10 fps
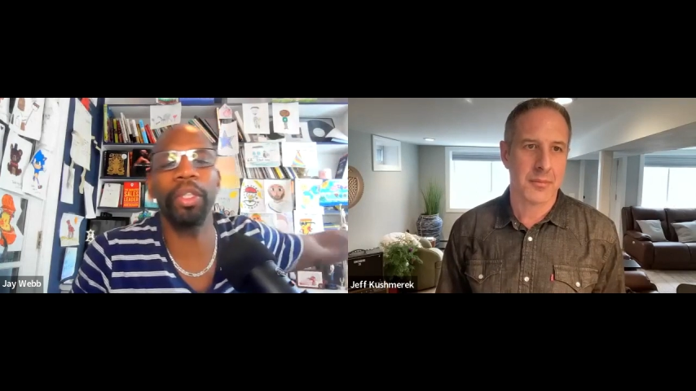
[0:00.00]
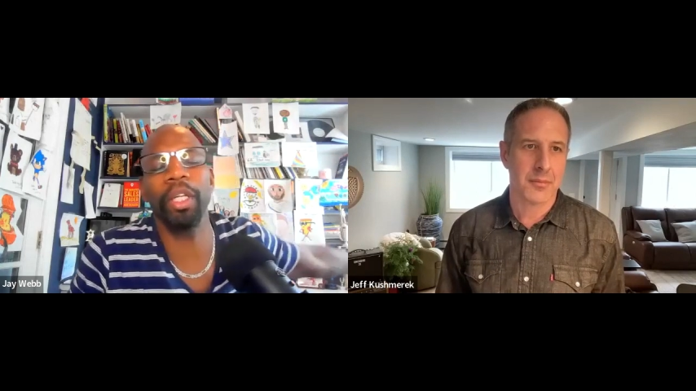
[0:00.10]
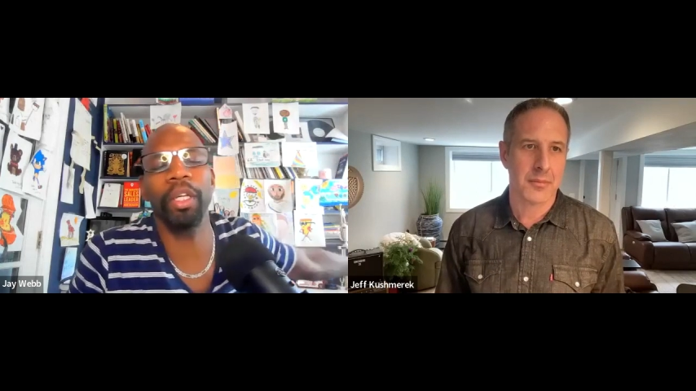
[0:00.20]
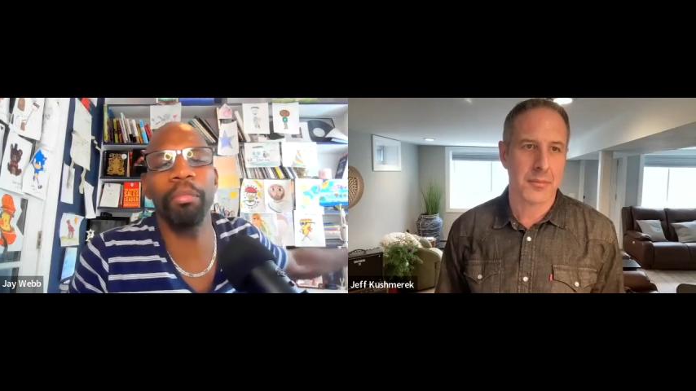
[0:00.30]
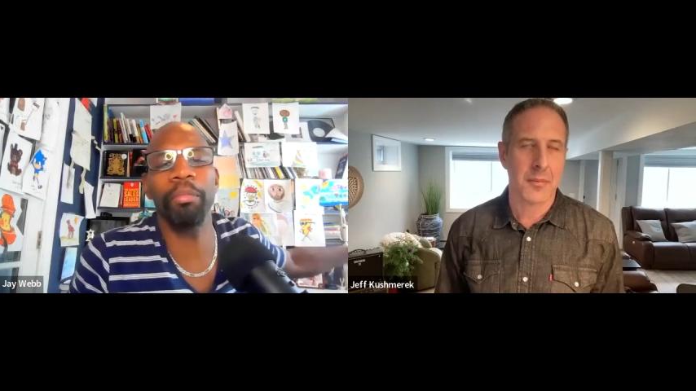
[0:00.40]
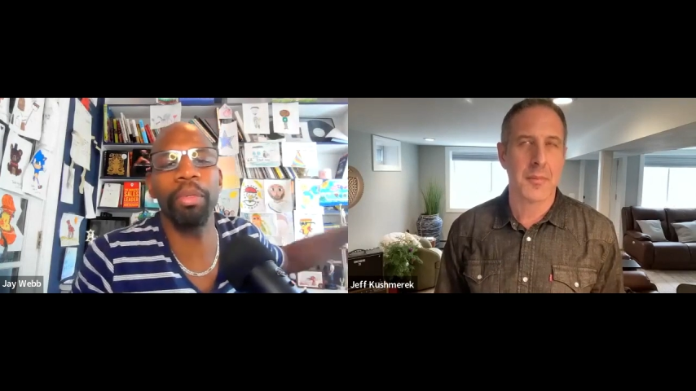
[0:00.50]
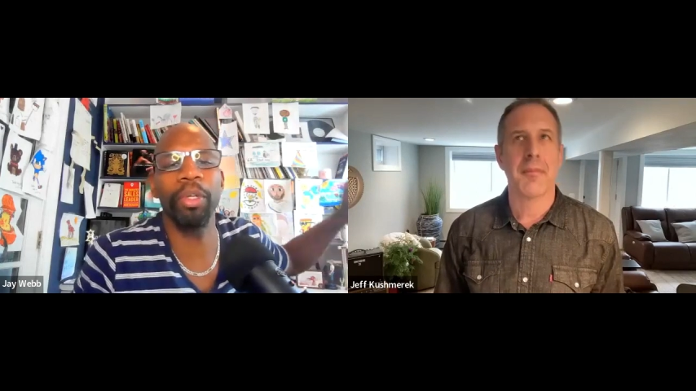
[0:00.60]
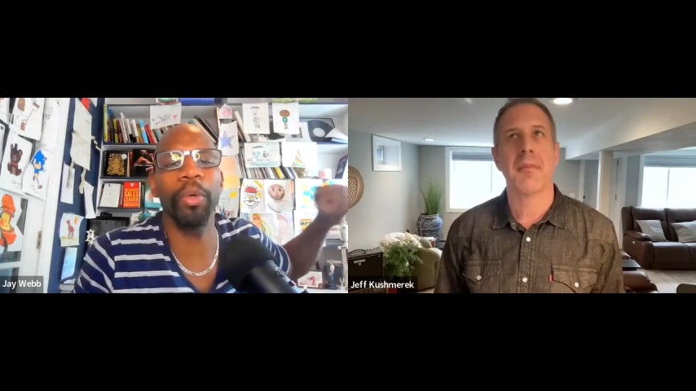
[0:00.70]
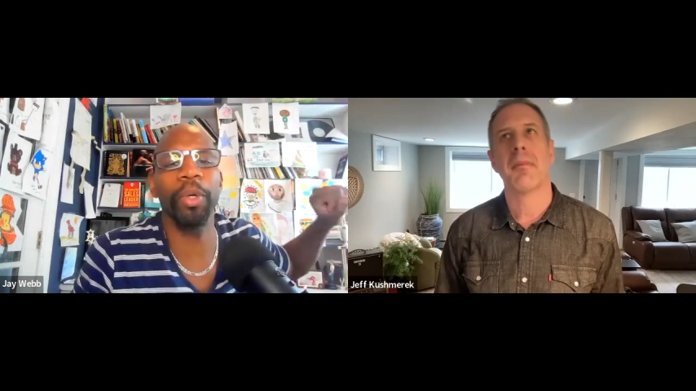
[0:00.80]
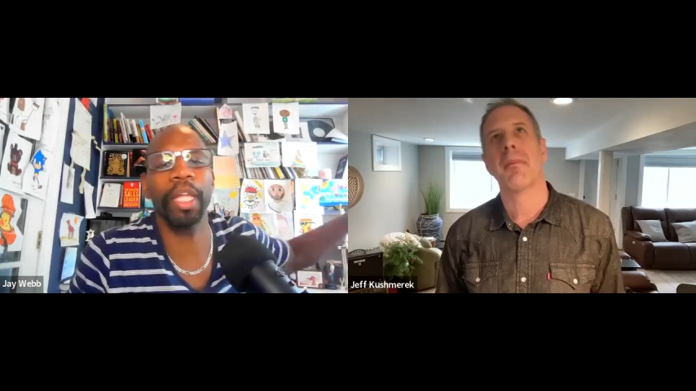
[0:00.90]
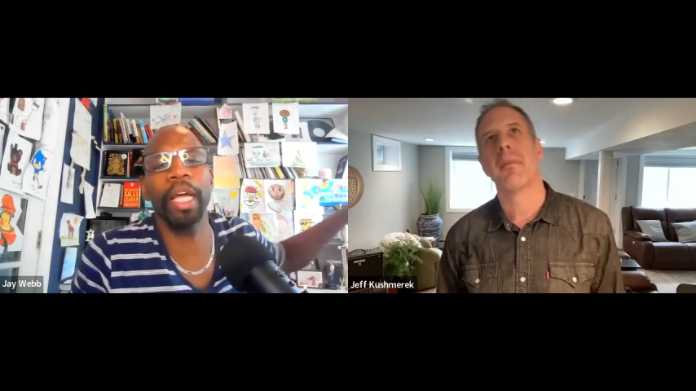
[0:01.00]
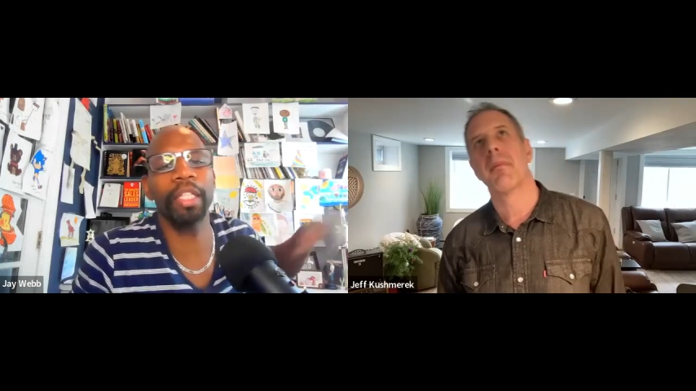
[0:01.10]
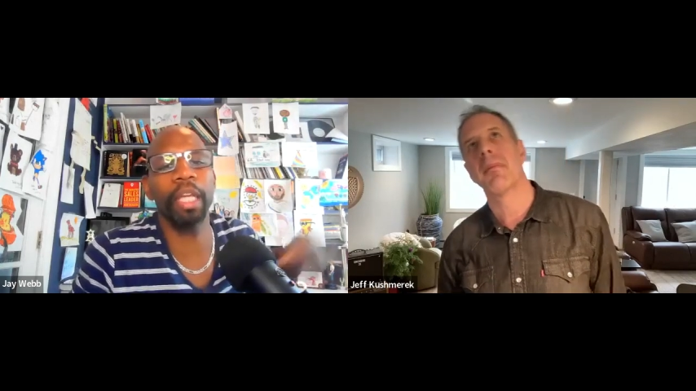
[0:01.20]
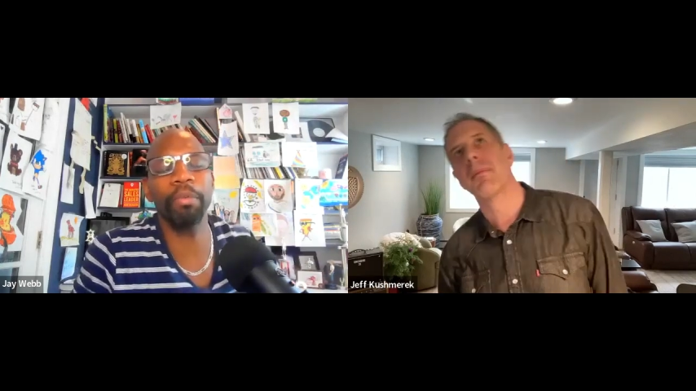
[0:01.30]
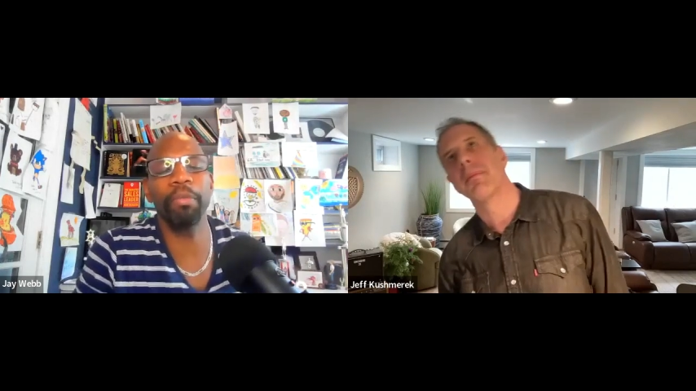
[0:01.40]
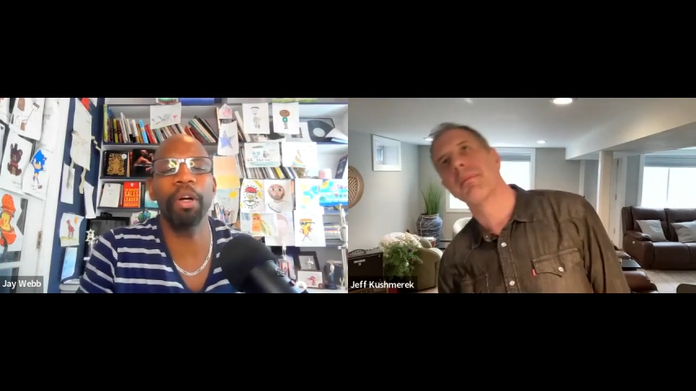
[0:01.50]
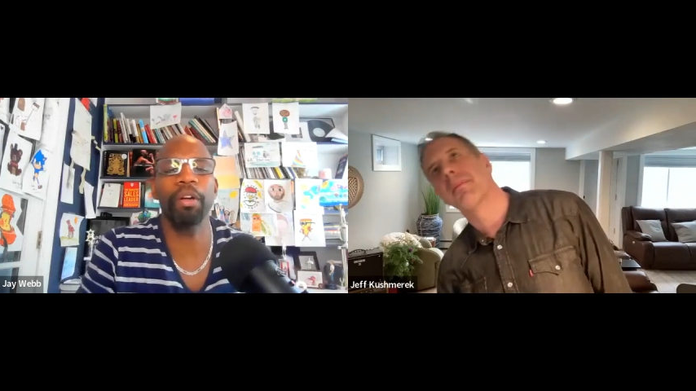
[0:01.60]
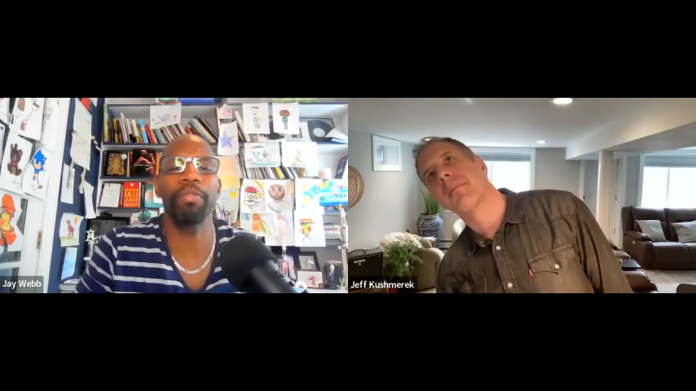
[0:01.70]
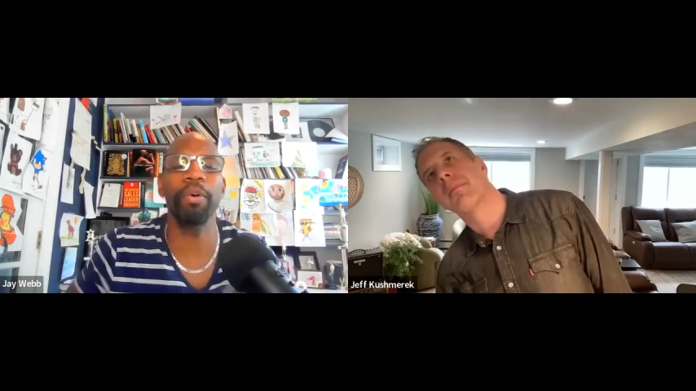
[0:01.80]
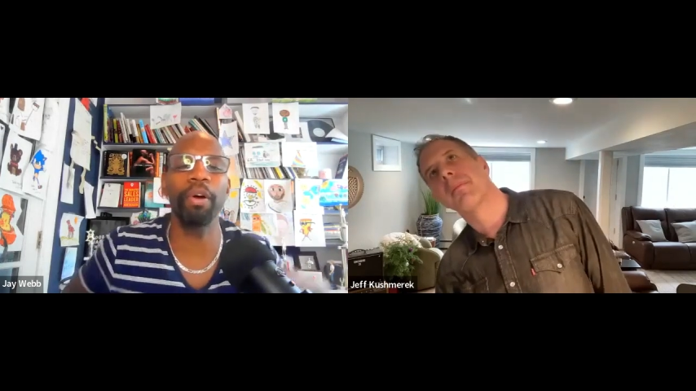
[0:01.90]
Speaker 1: your team doing that type of
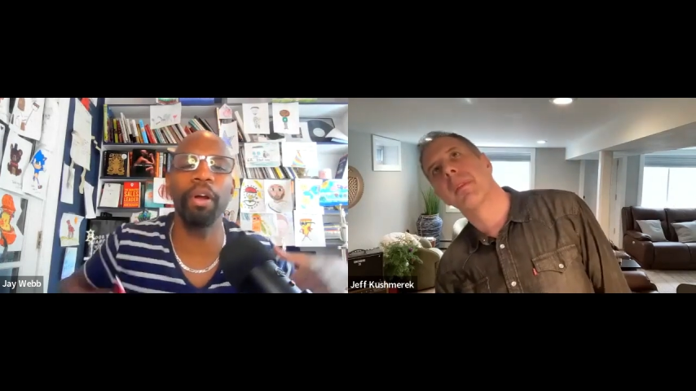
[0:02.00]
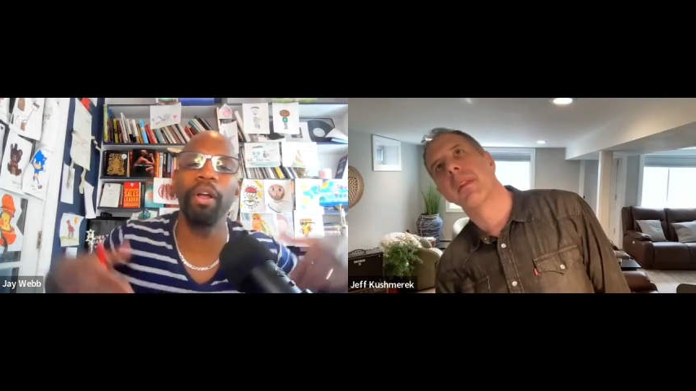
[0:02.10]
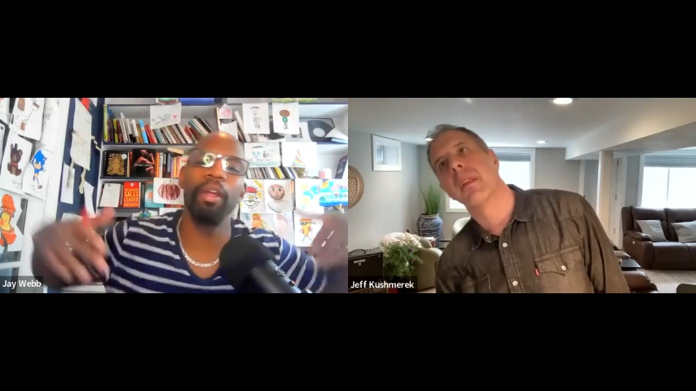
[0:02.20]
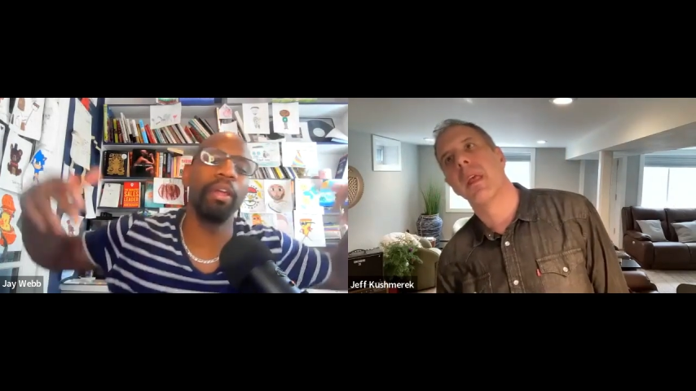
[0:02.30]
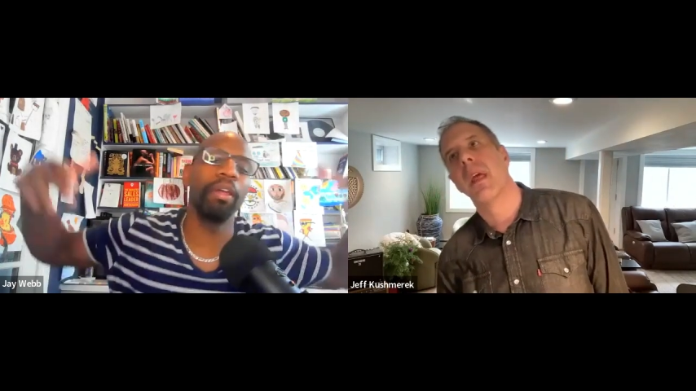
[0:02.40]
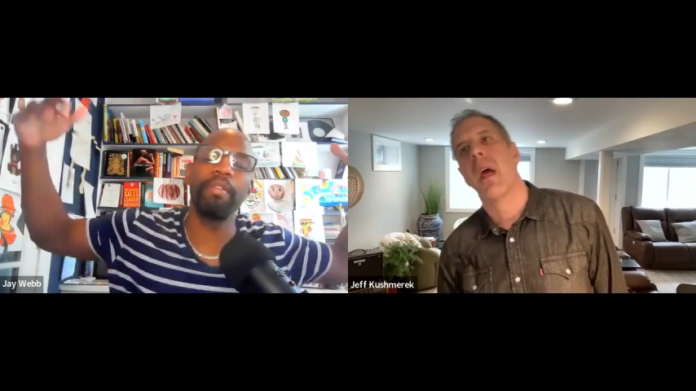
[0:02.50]
work for,